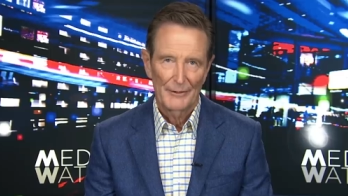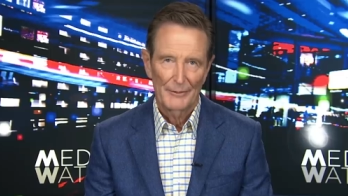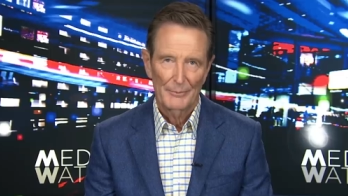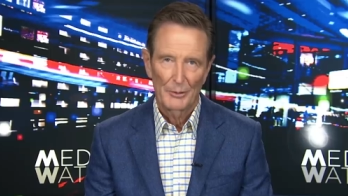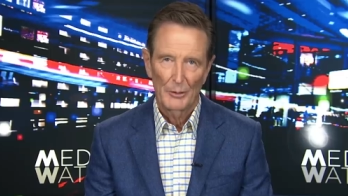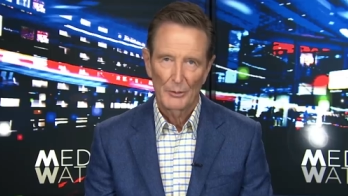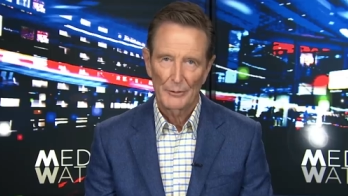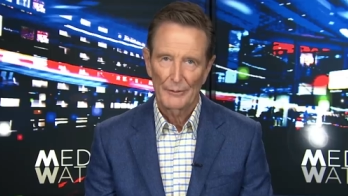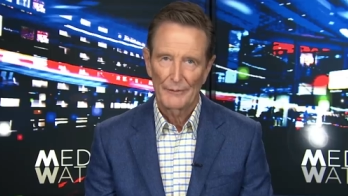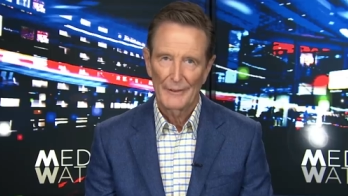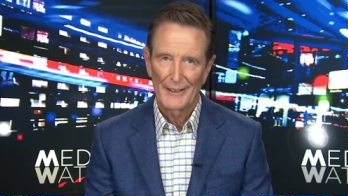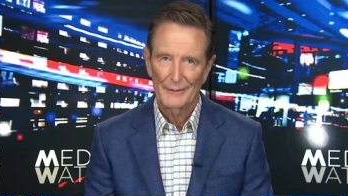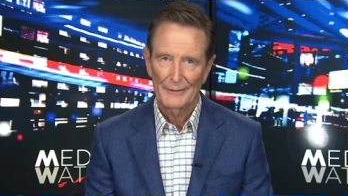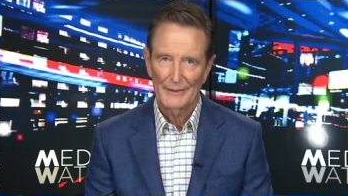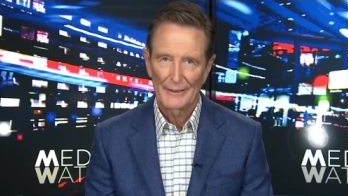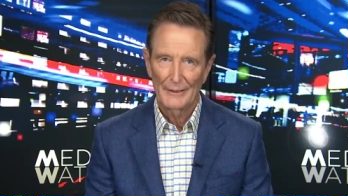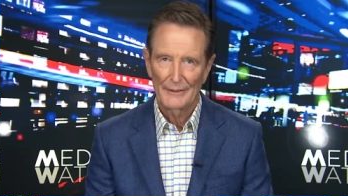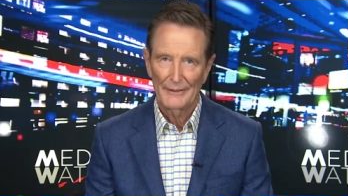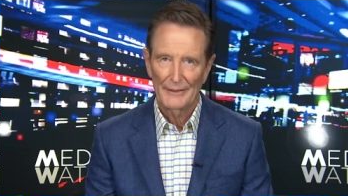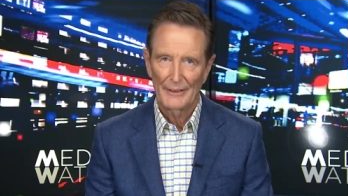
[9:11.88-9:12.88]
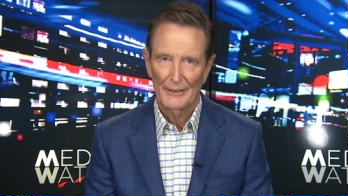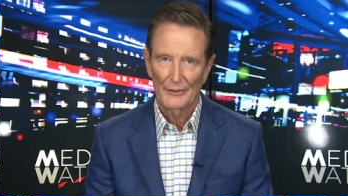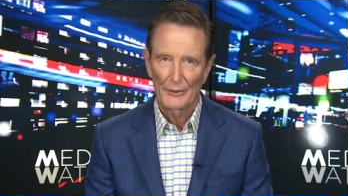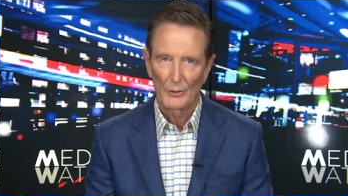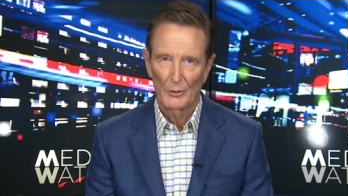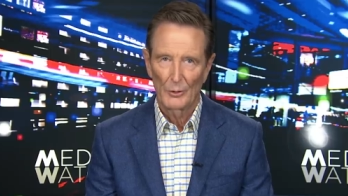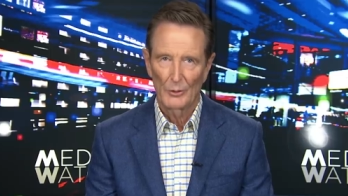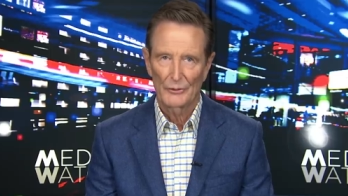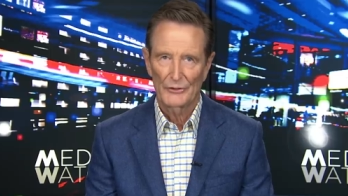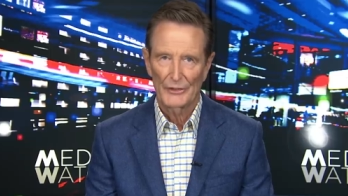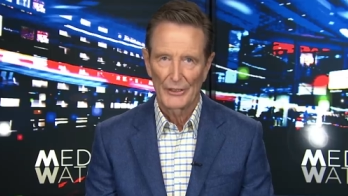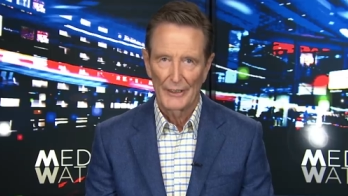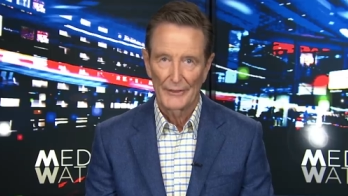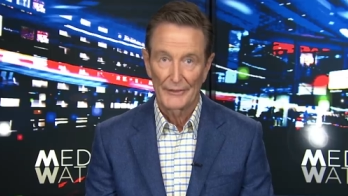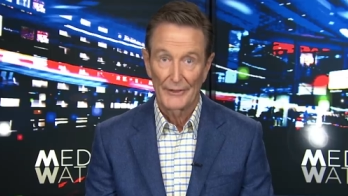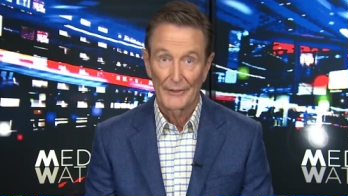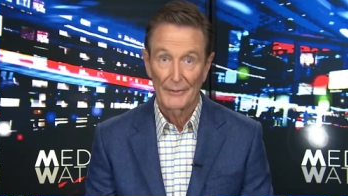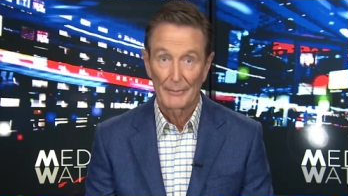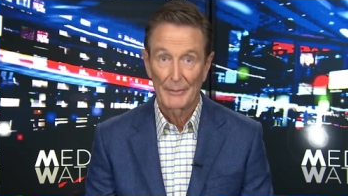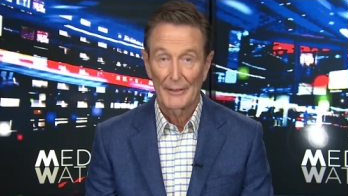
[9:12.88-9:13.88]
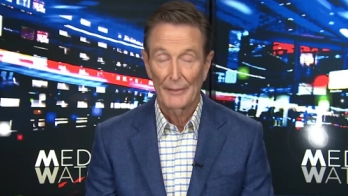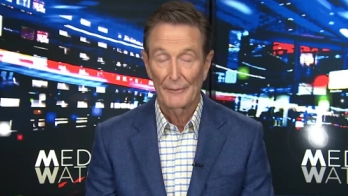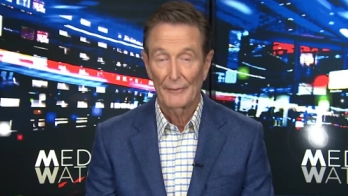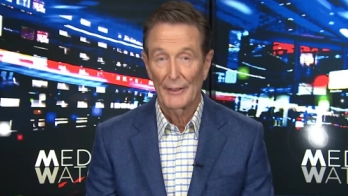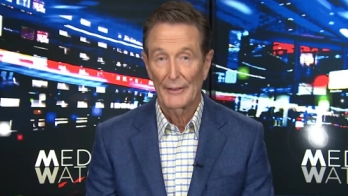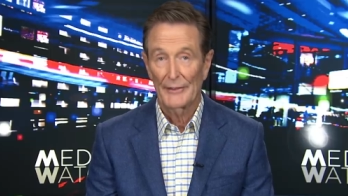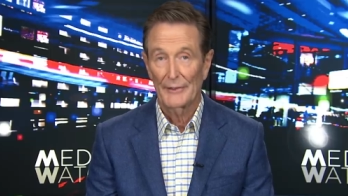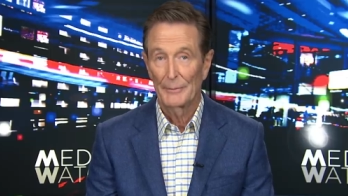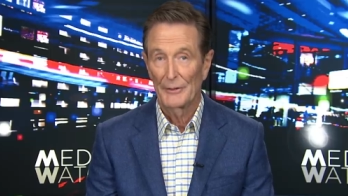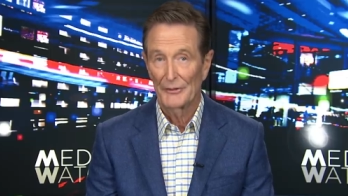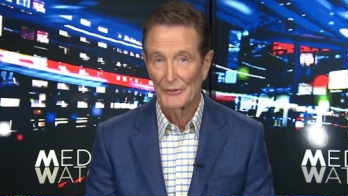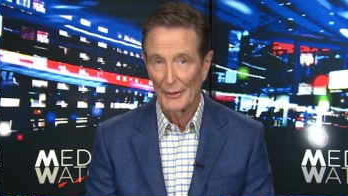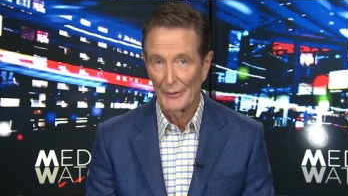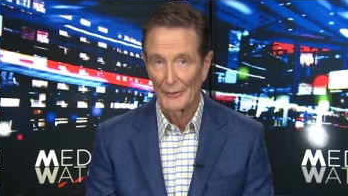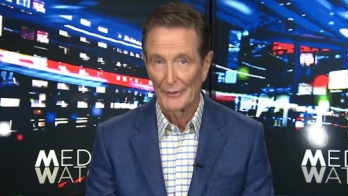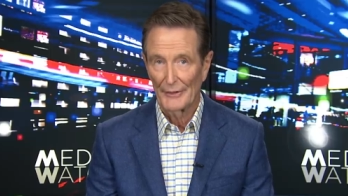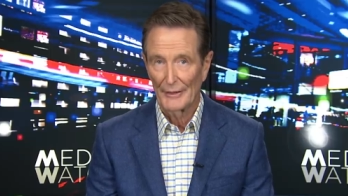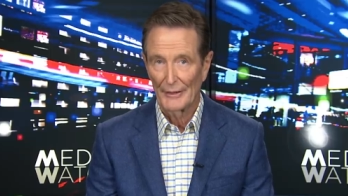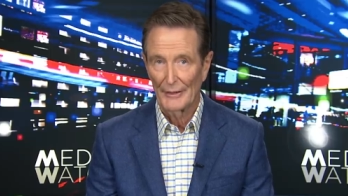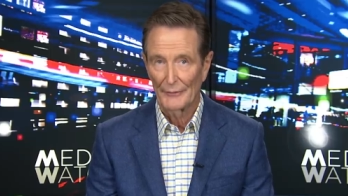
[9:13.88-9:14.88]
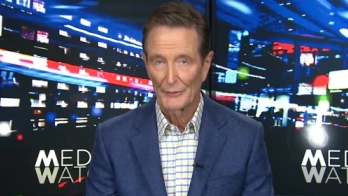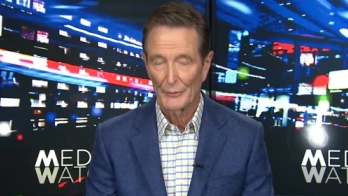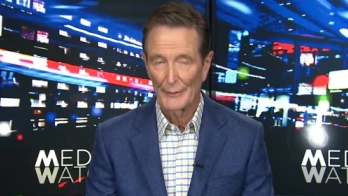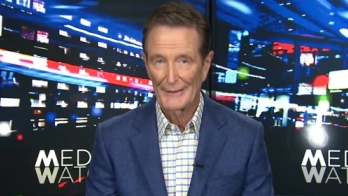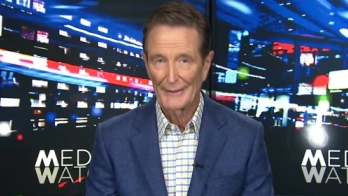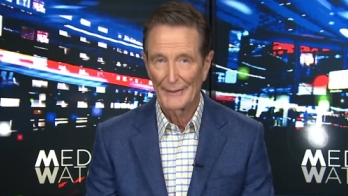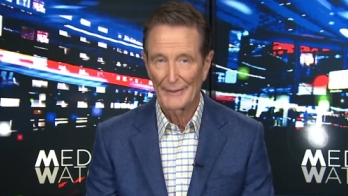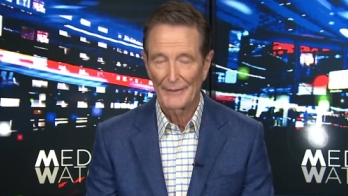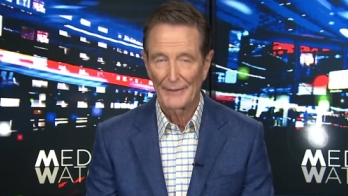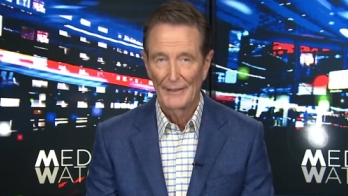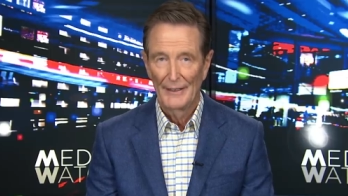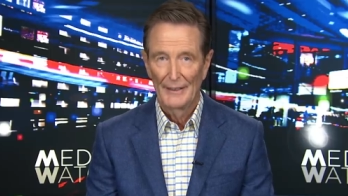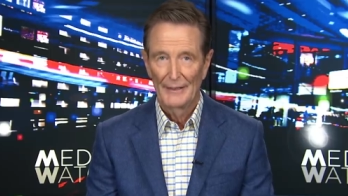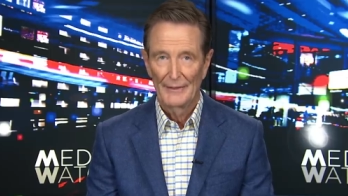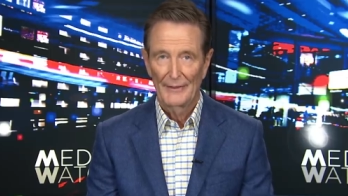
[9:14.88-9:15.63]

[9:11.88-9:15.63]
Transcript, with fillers: with Porter found guilty on all charges by the vast majority of tweeters,